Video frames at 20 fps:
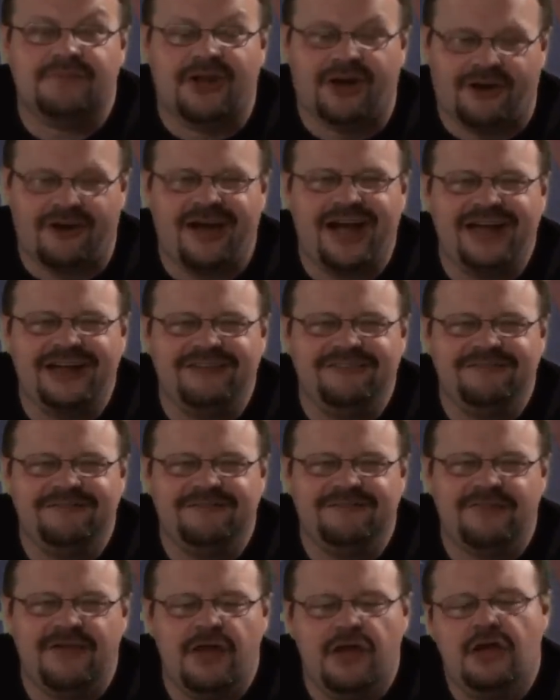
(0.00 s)
All right?
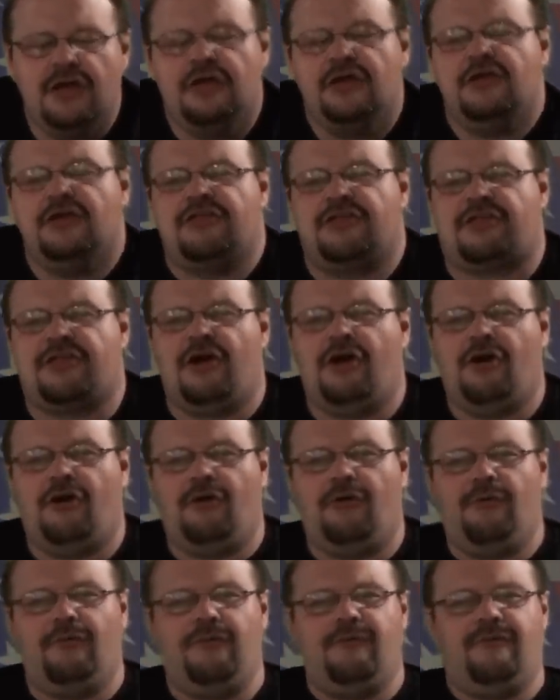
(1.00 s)

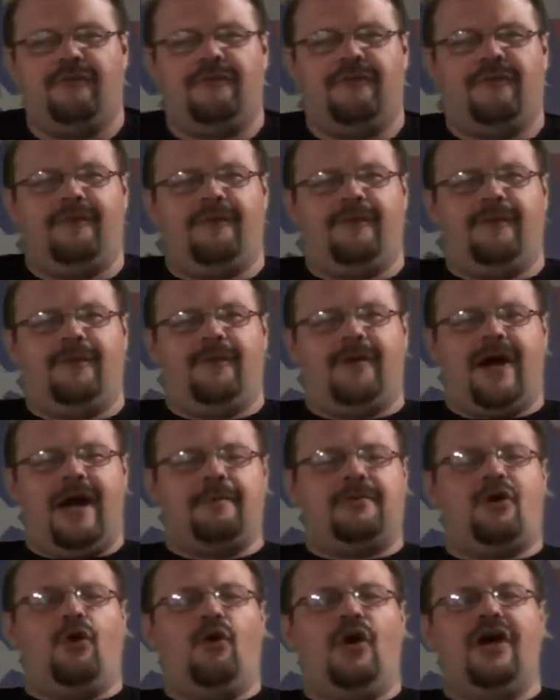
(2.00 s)
So
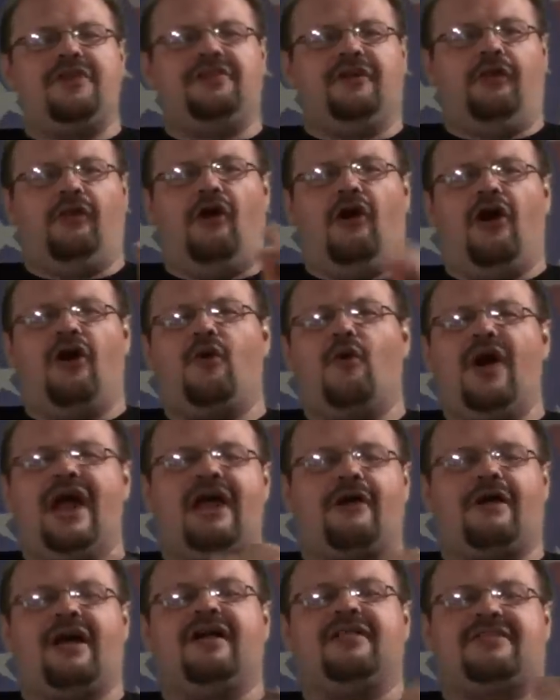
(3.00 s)
I'm going the long
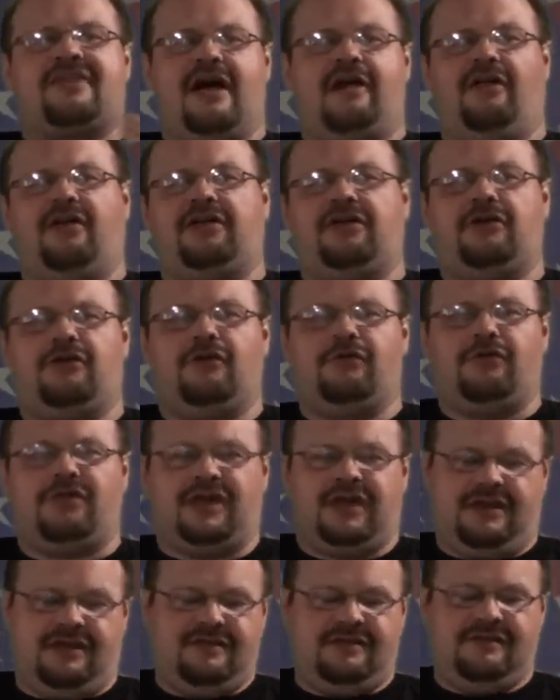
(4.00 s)
way around telling you
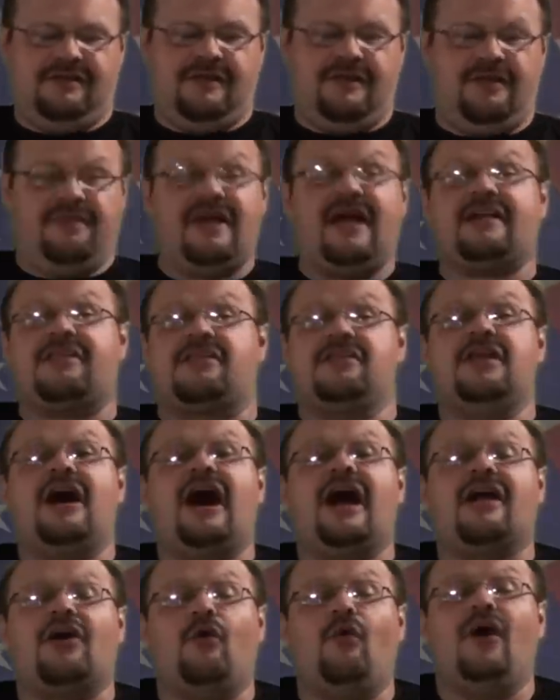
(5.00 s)
that that's
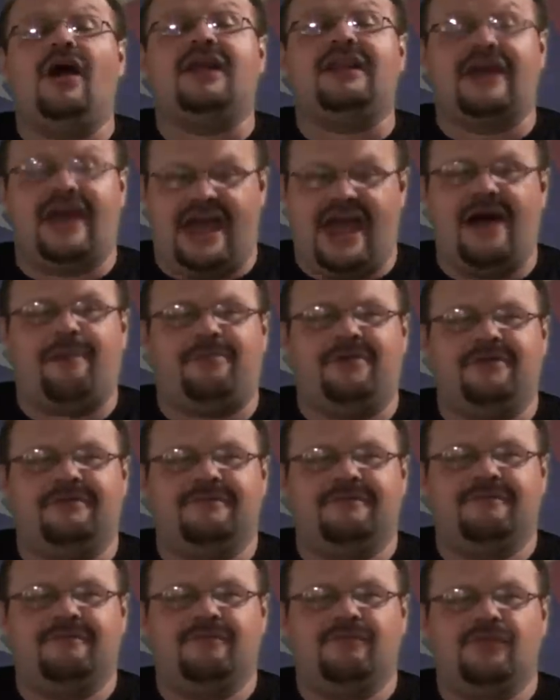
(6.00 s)
not going to happen.
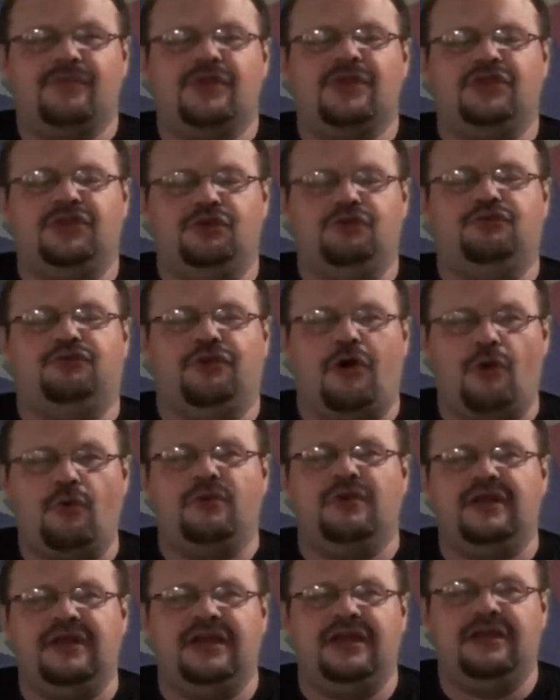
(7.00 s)
You
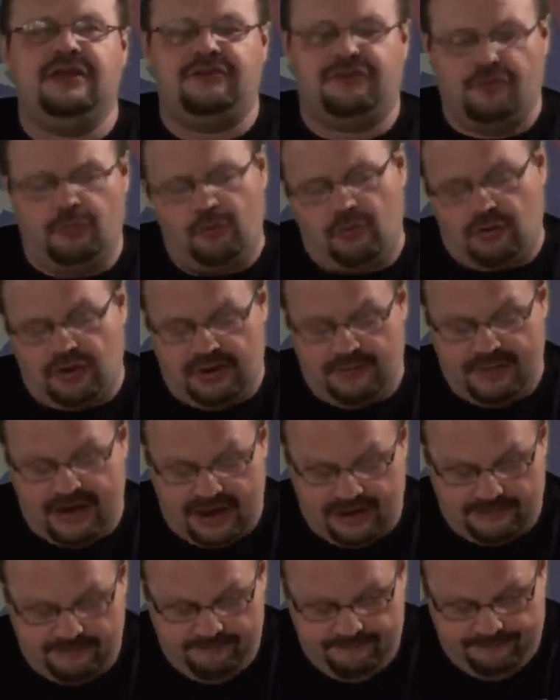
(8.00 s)
don't need to worry
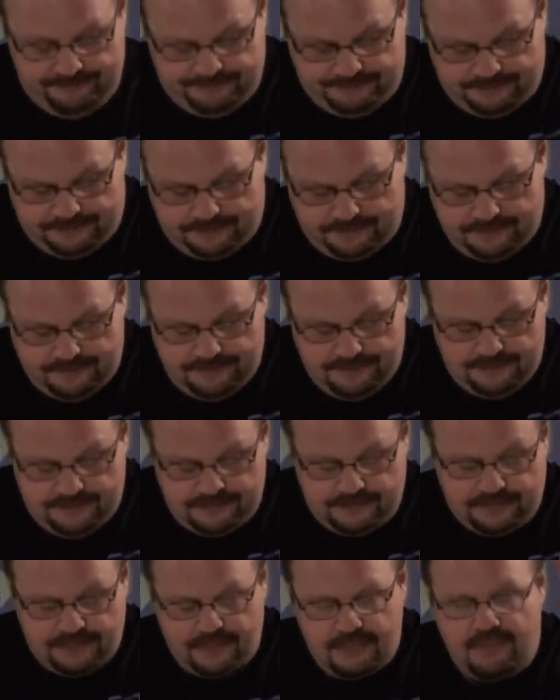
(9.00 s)
about
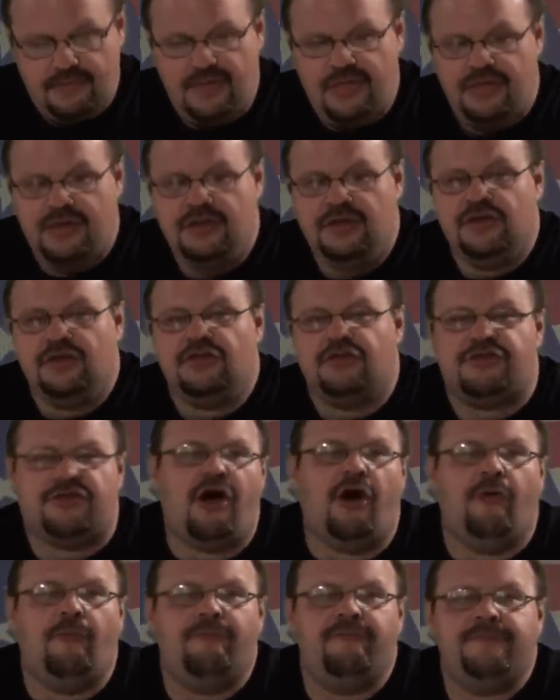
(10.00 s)
it.
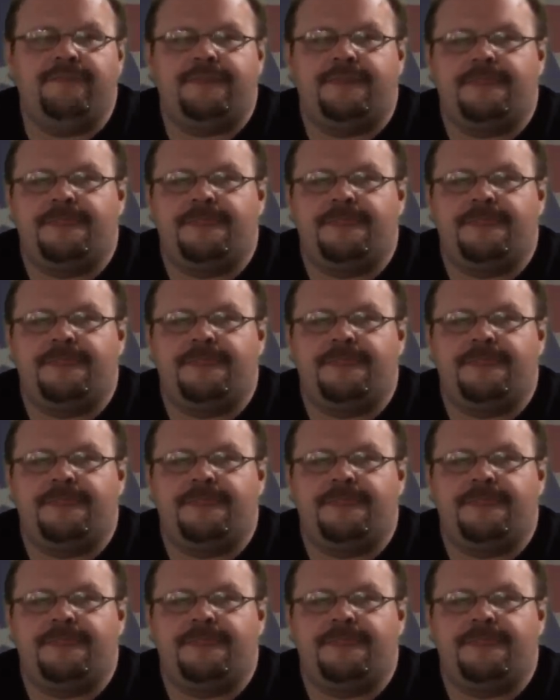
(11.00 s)
So,